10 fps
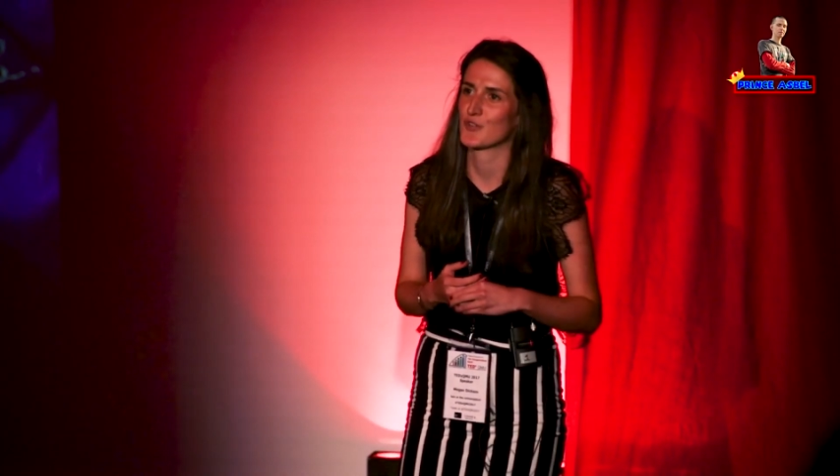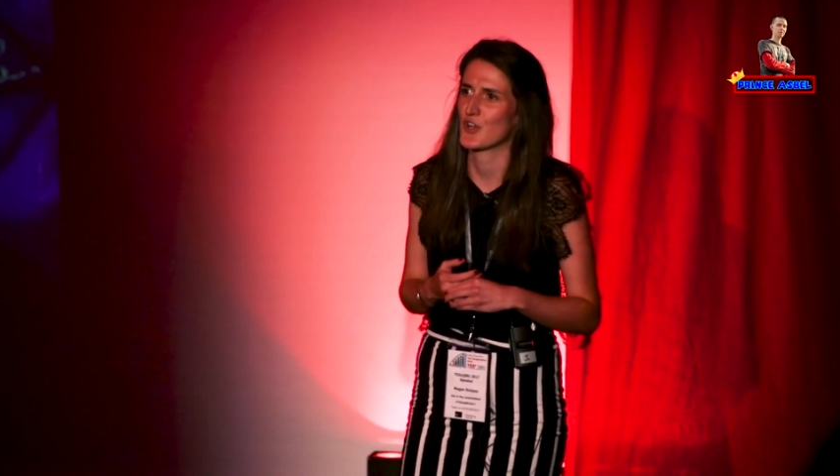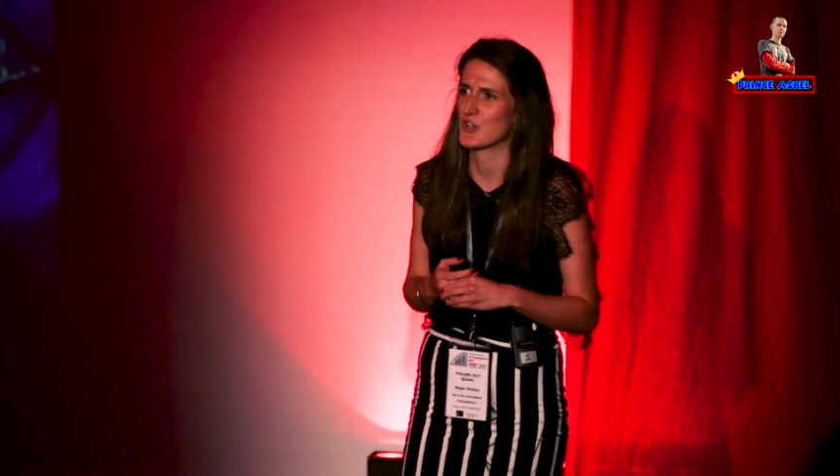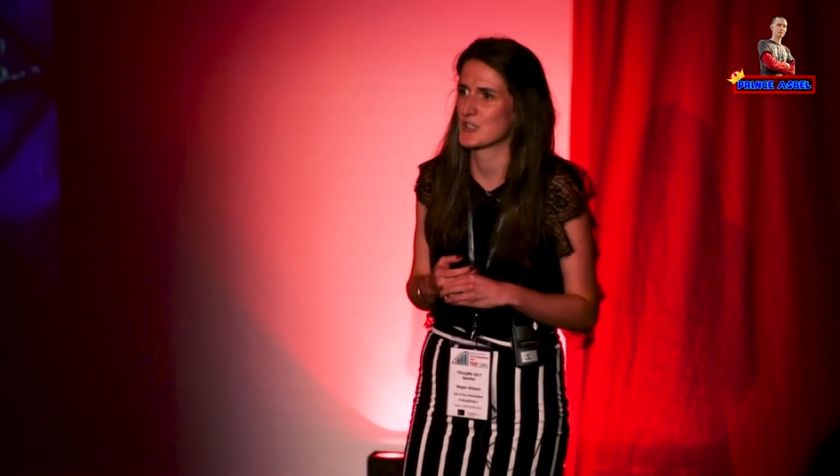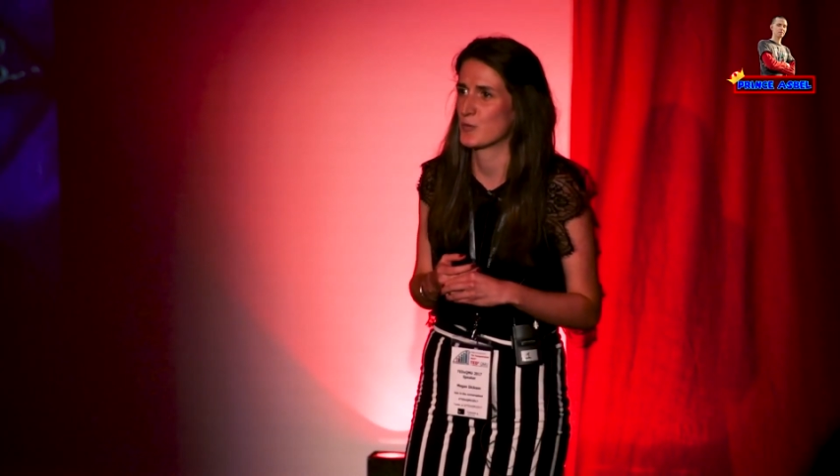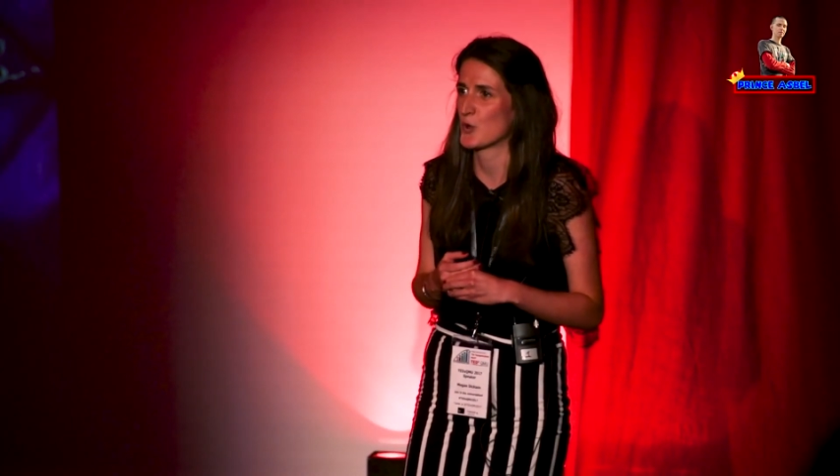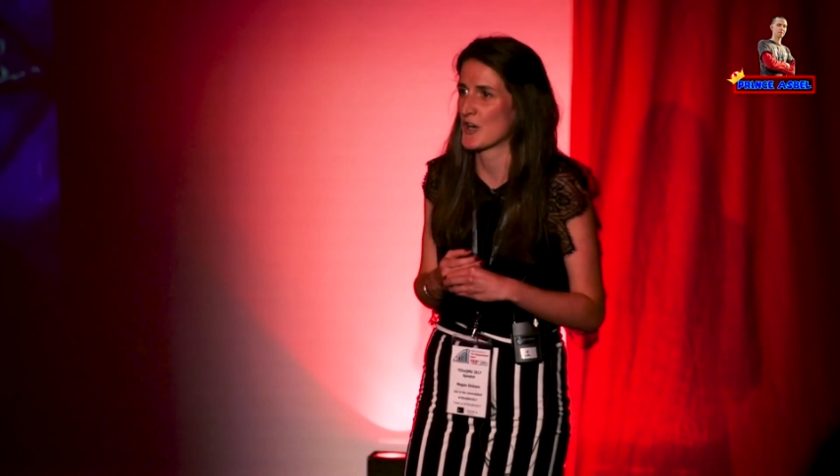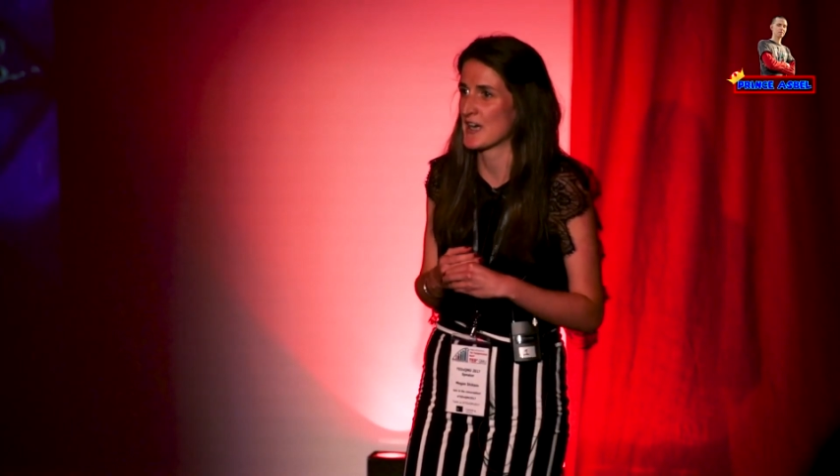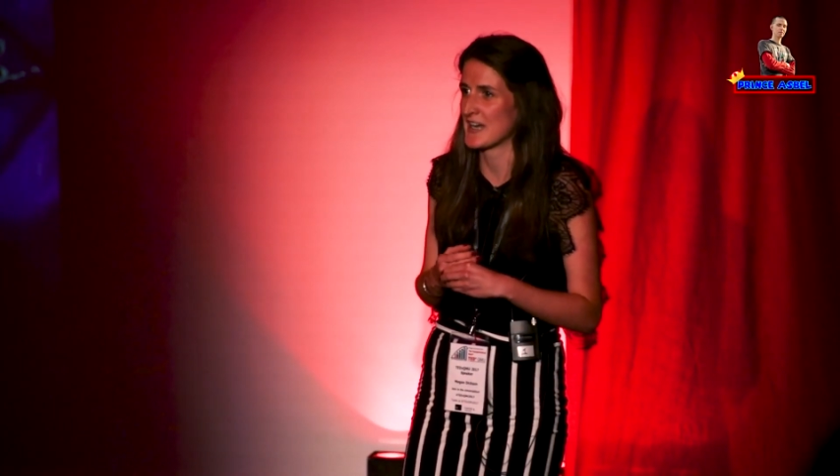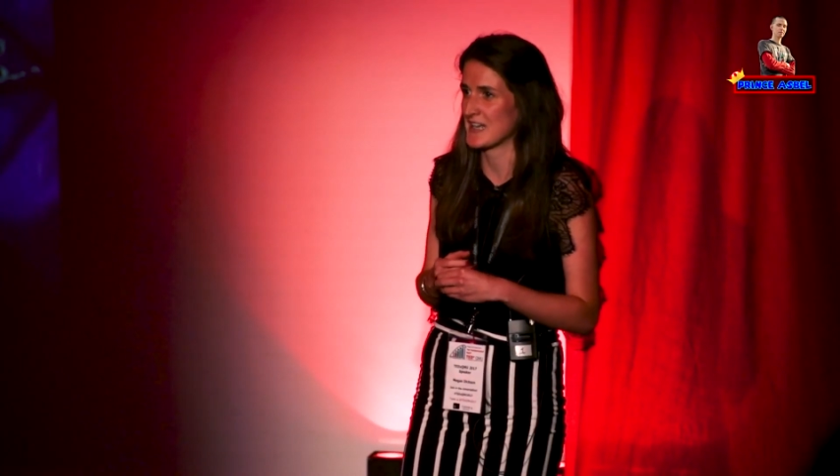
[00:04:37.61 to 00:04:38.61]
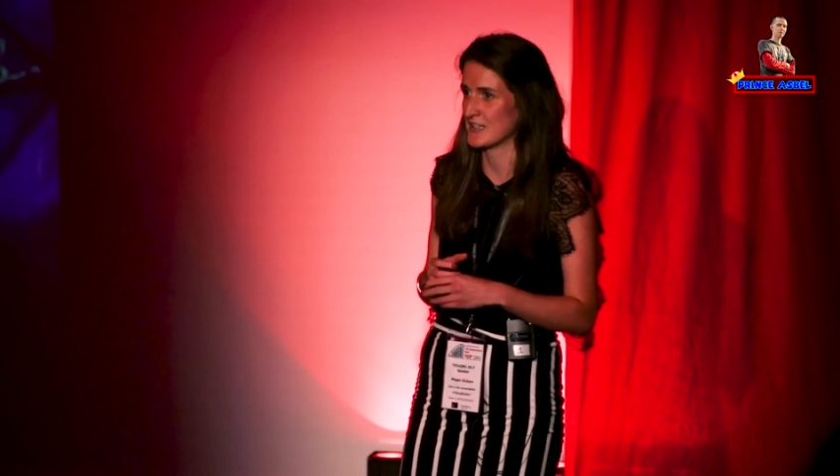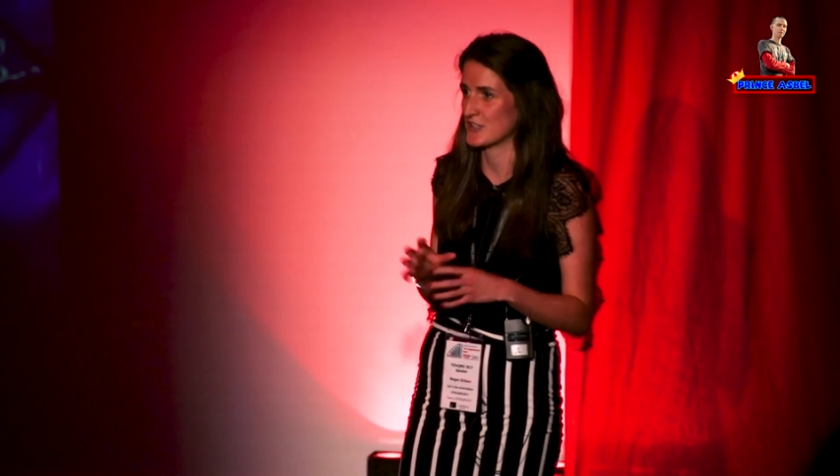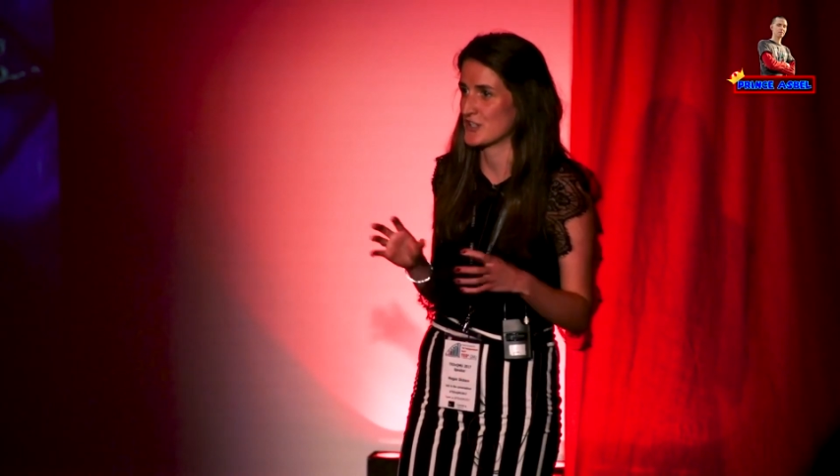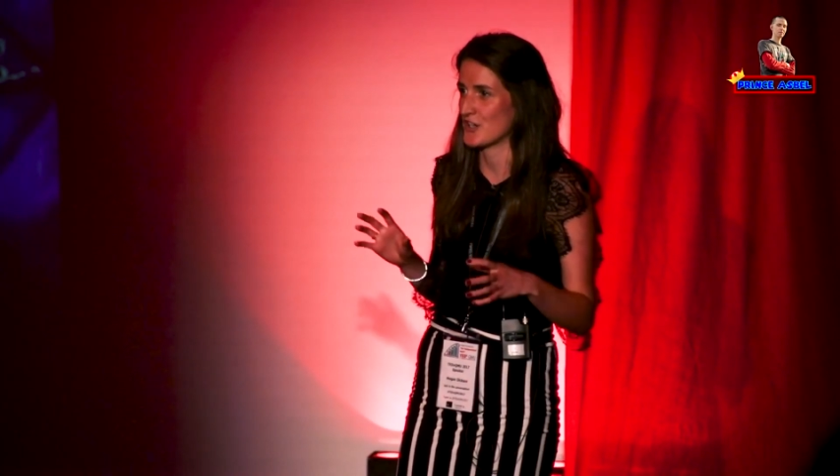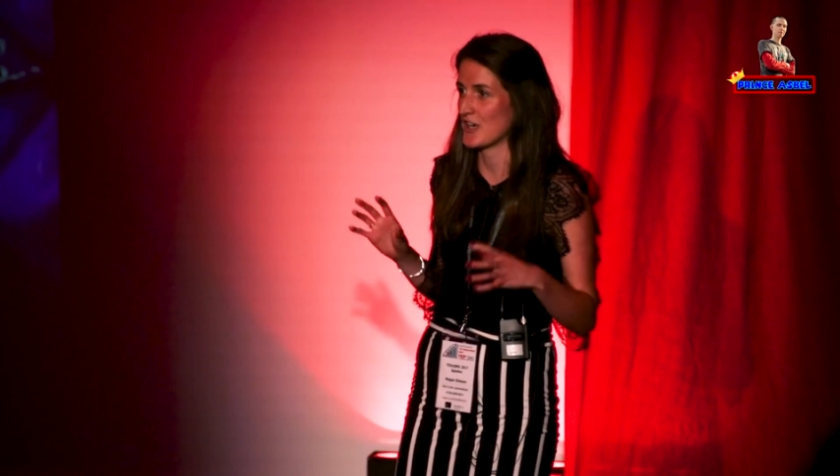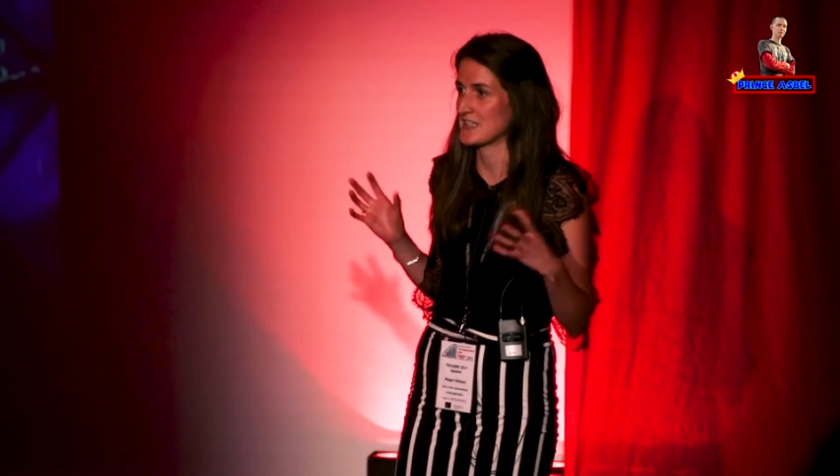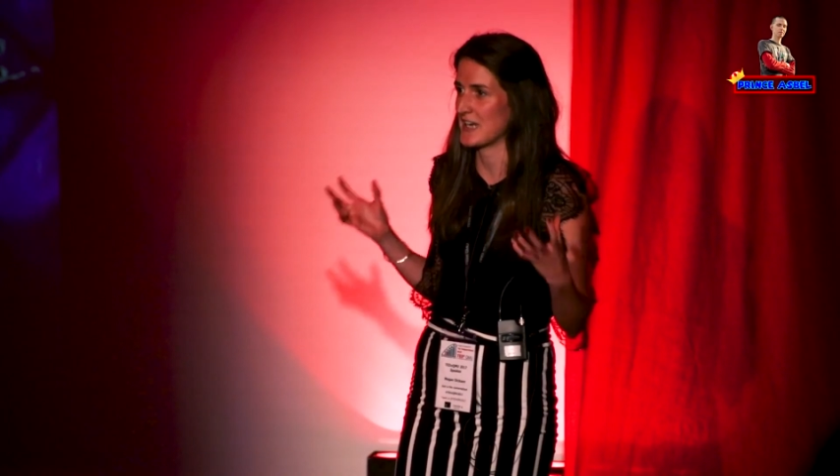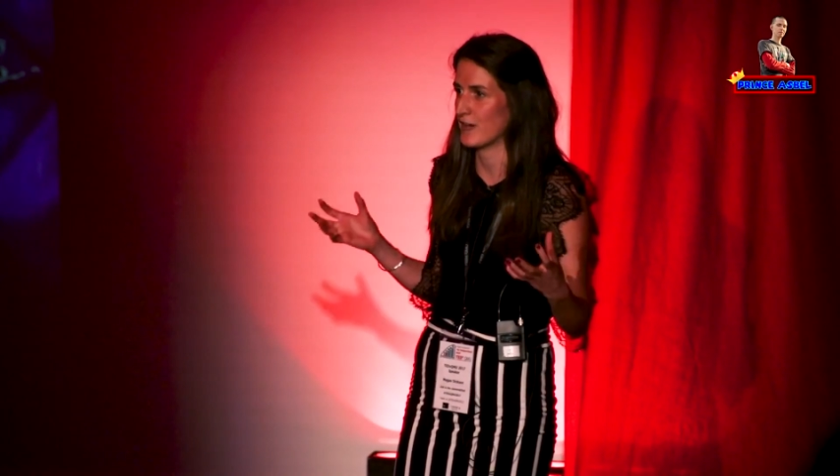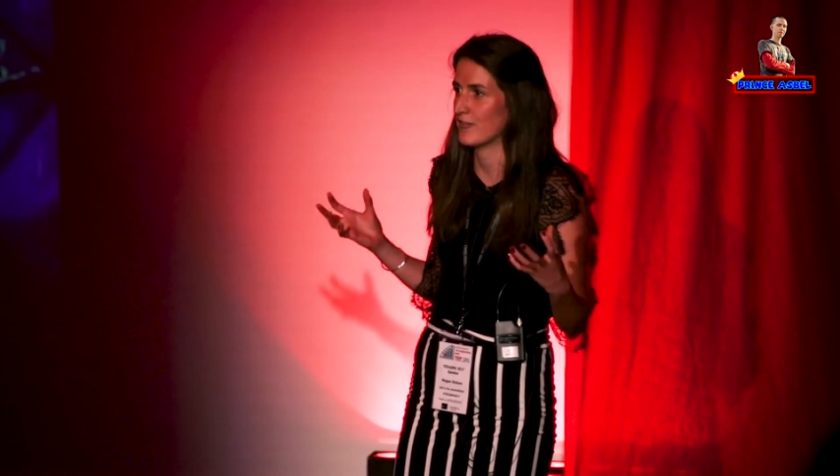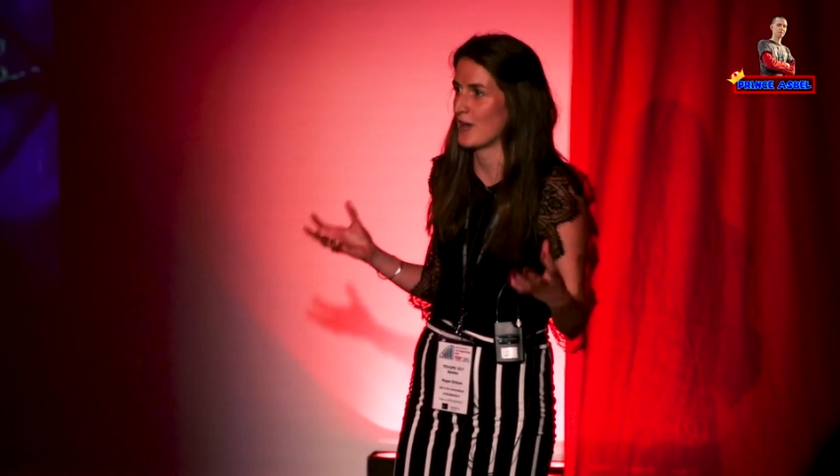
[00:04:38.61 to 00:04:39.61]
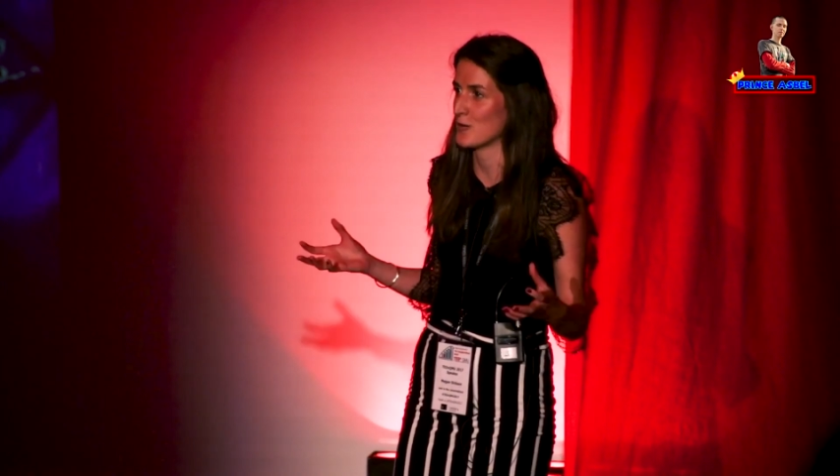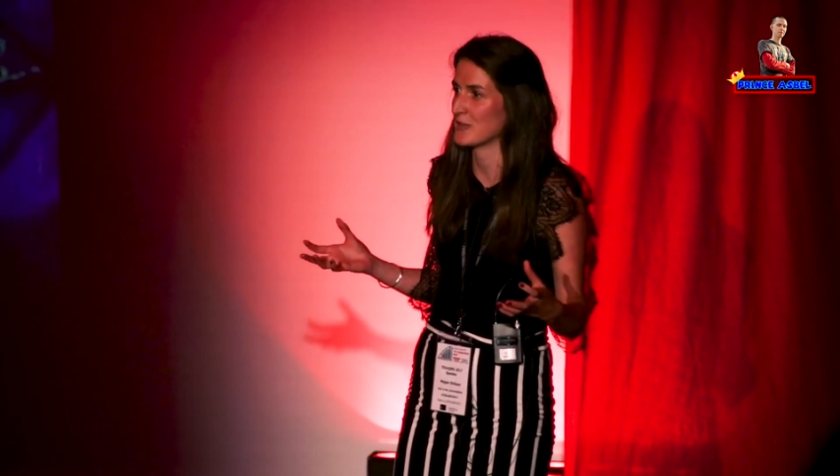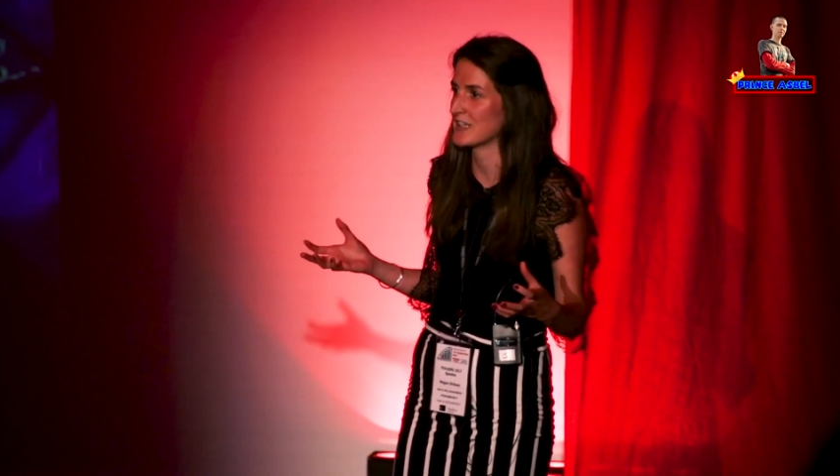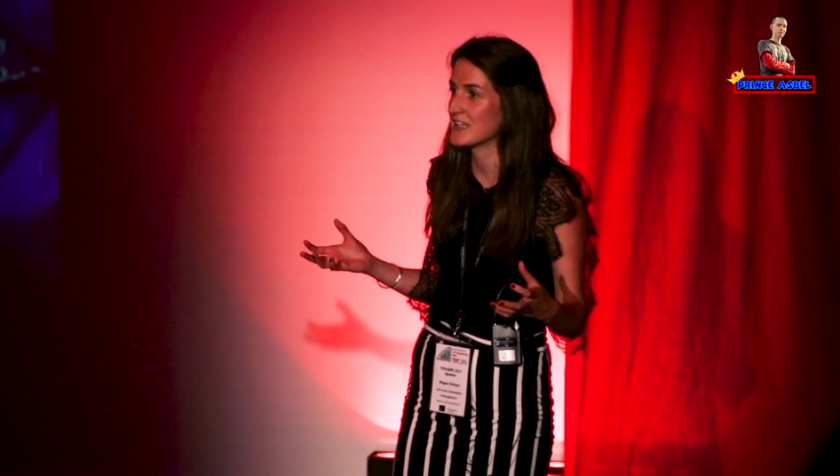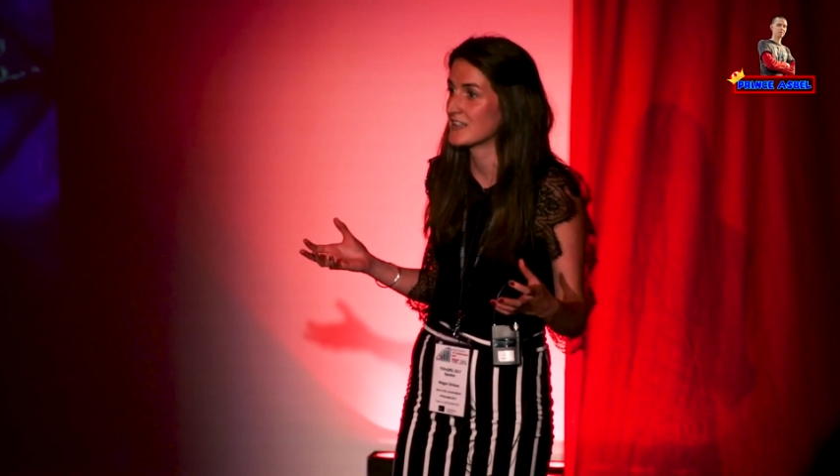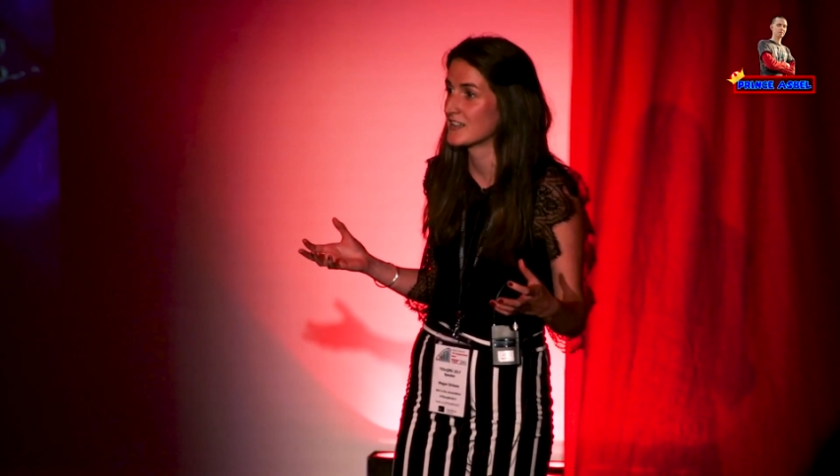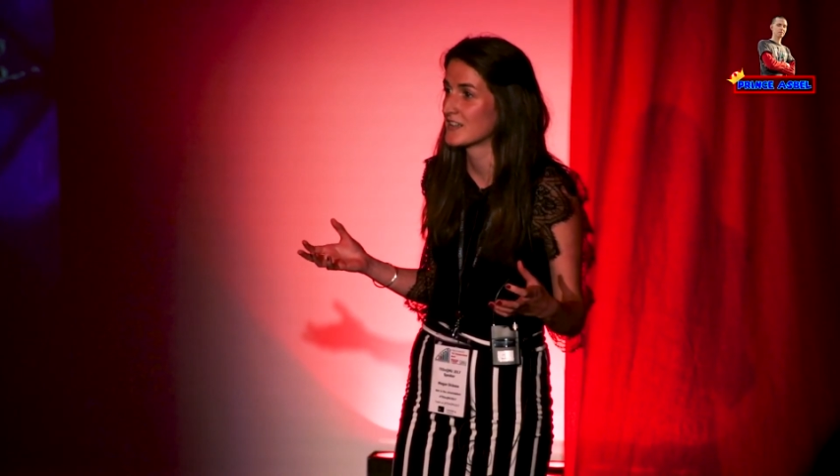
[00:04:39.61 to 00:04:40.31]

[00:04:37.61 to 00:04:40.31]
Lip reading: who is born into a deaf family.